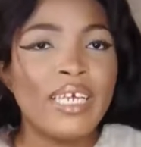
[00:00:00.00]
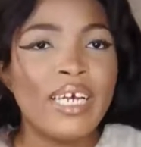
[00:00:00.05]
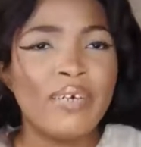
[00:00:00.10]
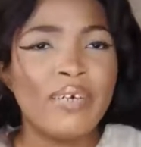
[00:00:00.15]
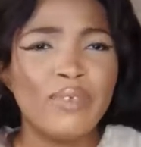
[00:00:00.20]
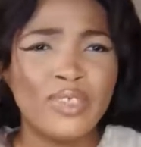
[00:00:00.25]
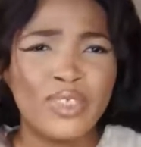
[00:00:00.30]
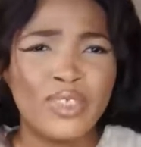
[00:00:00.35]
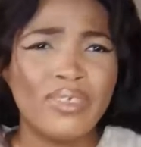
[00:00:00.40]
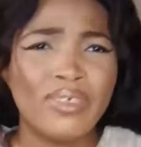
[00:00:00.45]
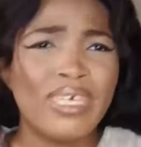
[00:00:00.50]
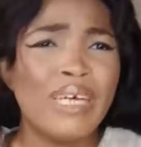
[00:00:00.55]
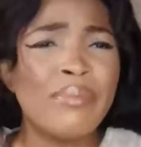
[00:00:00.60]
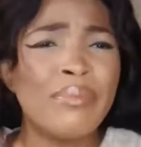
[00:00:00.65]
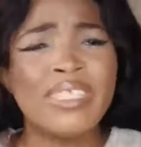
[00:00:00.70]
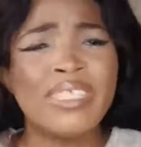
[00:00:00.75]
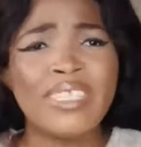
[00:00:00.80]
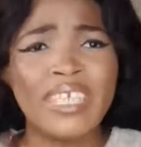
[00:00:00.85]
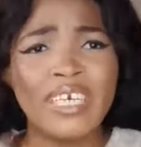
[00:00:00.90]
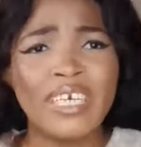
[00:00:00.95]
I was younger, I
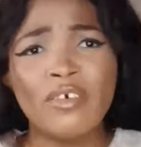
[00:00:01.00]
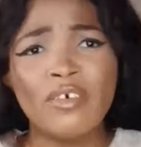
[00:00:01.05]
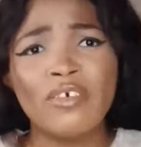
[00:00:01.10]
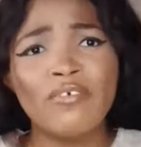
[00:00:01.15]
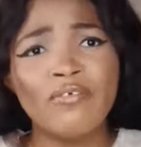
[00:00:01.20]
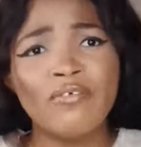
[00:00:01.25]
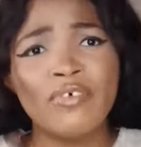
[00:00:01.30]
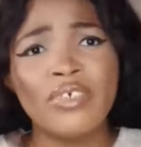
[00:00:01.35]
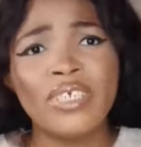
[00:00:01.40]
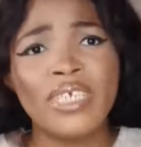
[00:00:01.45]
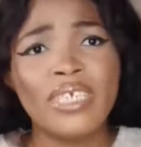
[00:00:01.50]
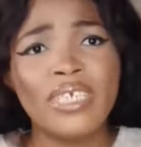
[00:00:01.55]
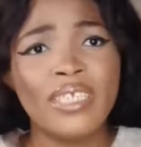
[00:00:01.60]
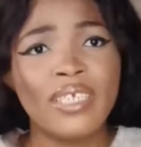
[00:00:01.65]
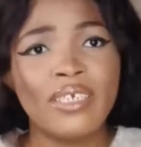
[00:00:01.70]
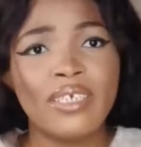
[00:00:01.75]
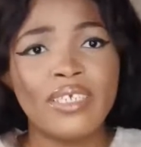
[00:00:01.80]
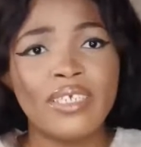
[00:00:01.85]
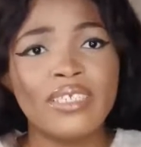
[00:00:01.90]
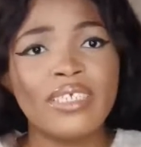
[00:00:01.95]
mean, thank God for the
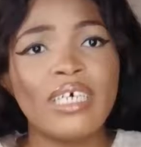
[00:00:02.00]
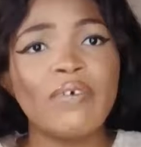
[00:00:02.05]
internet.